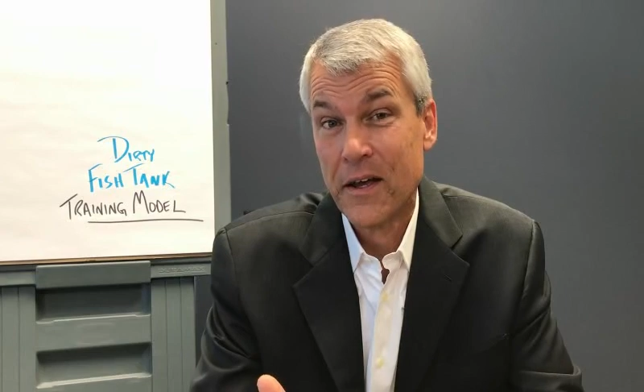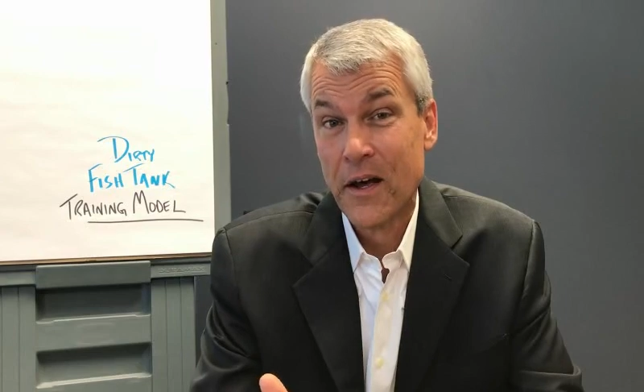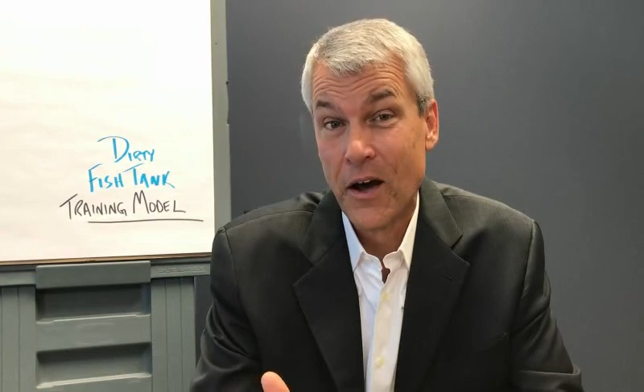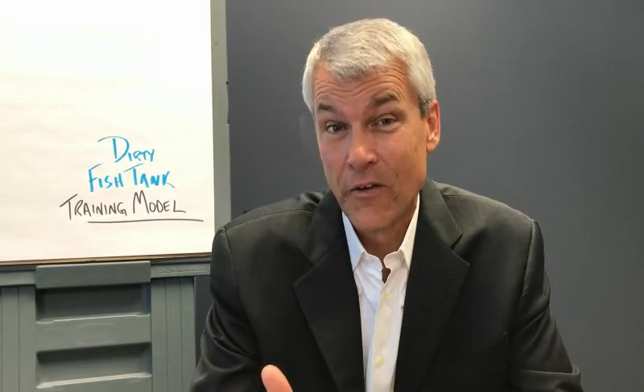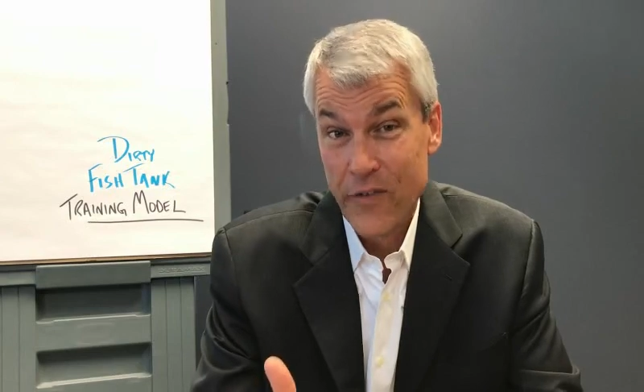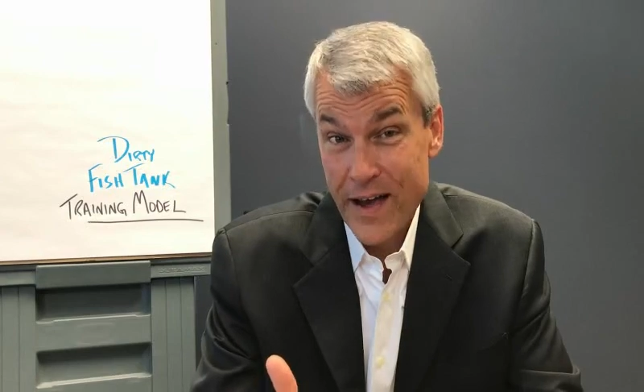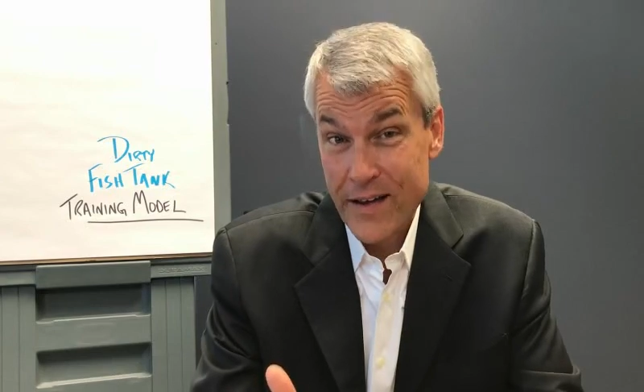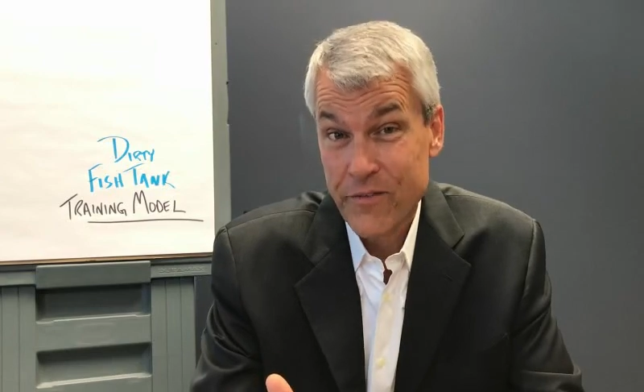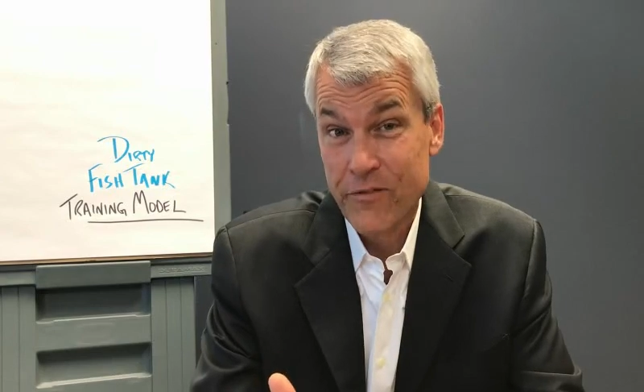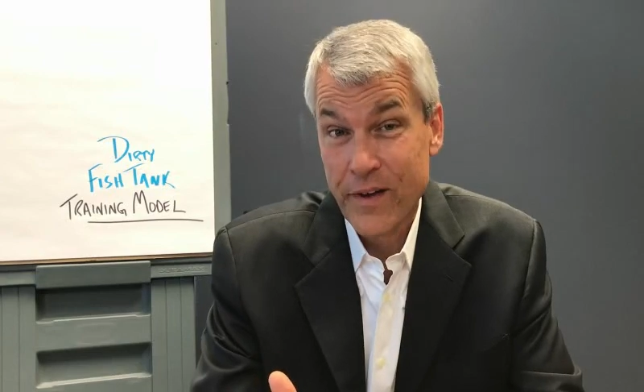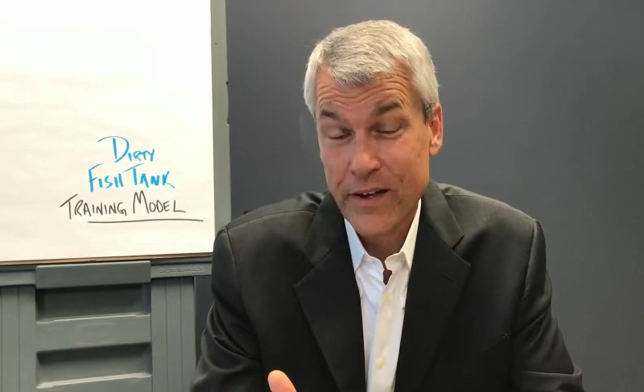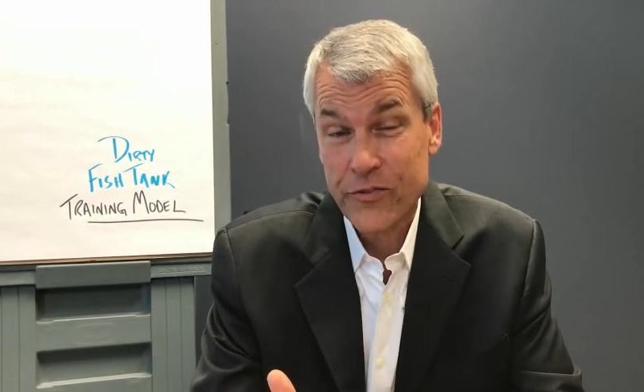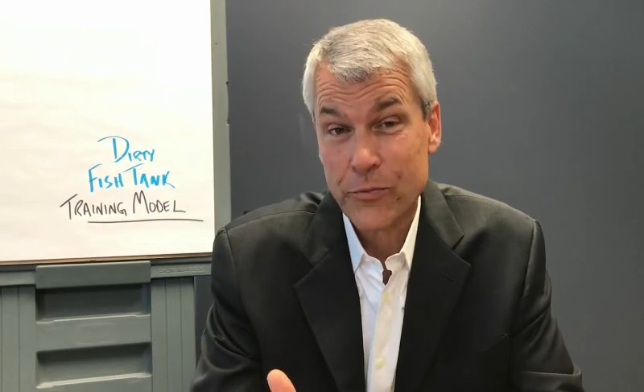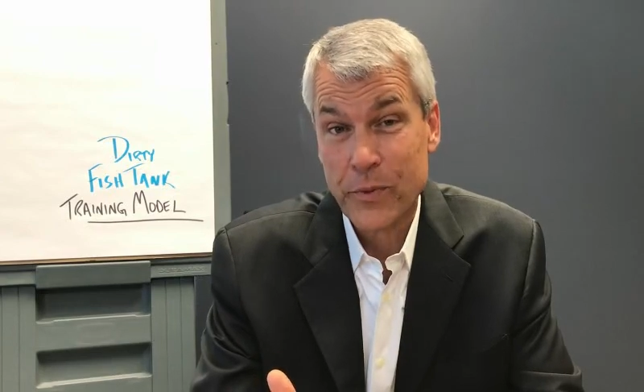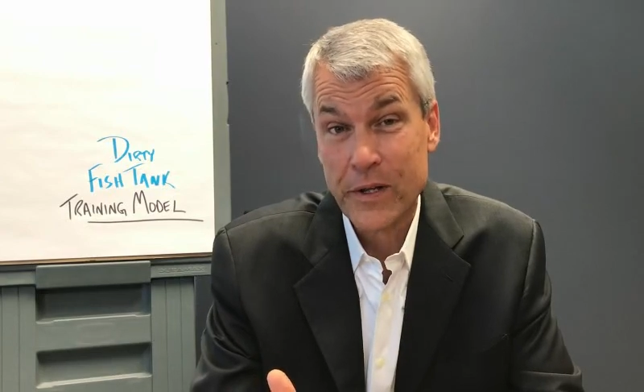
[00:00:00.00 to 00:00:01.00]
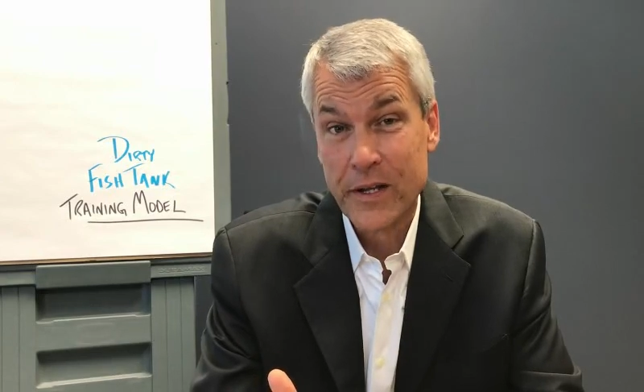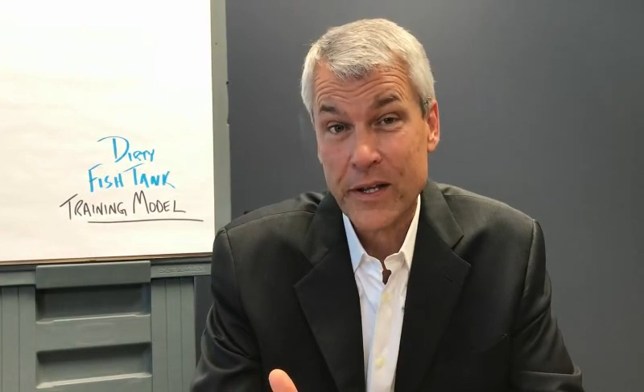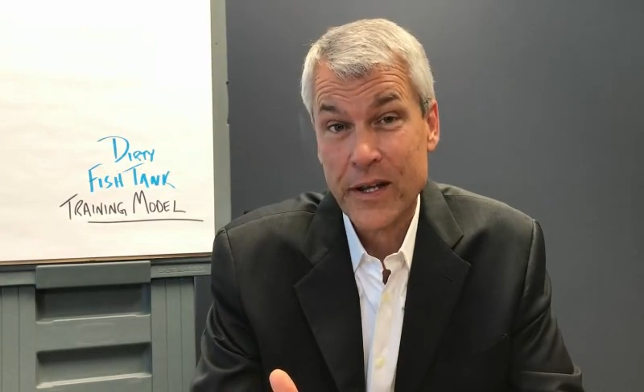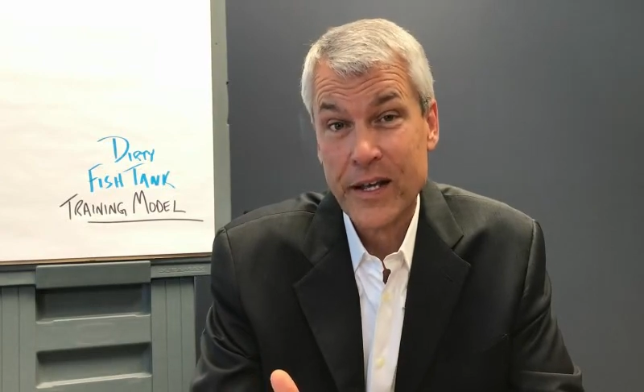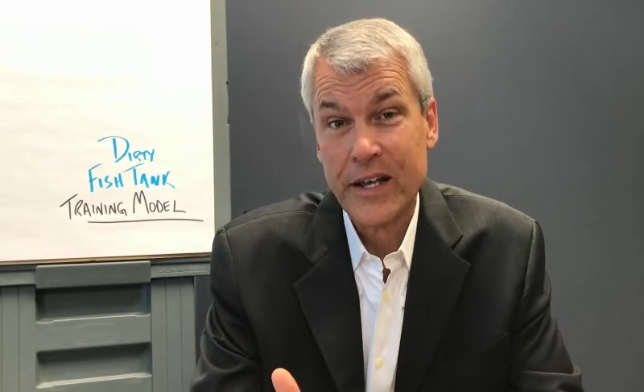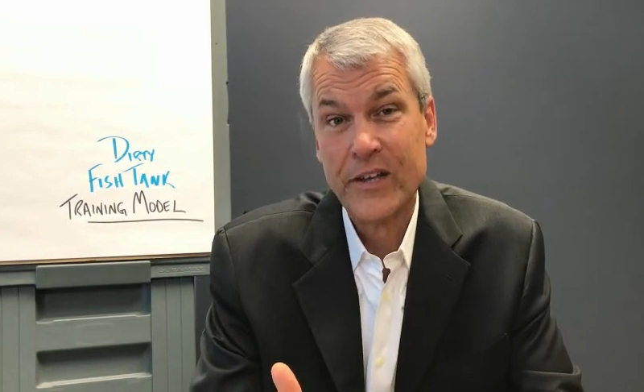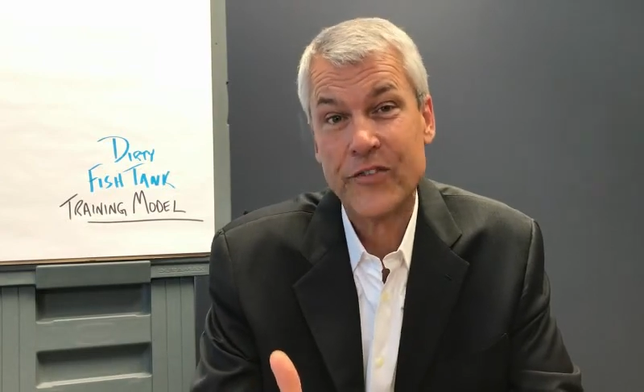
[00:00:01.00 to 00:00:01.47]
of that investment
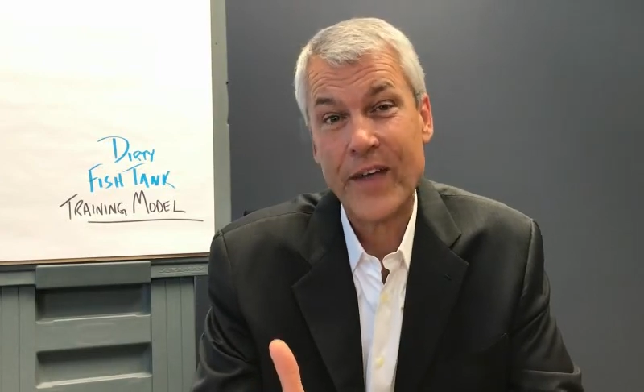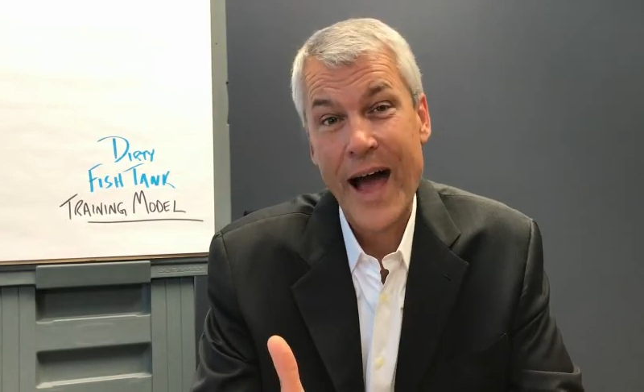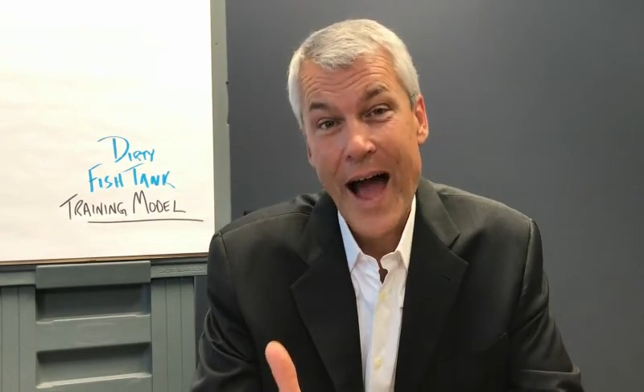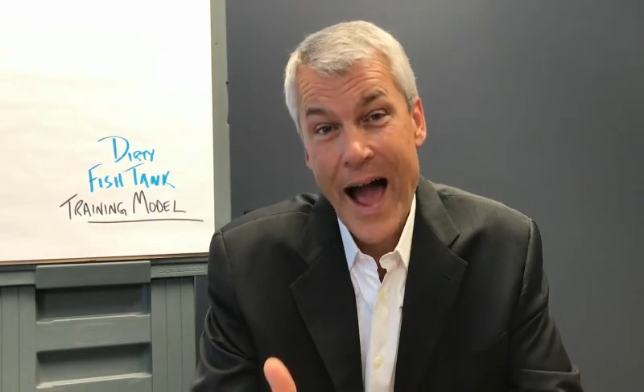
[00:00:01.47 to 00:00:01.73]
is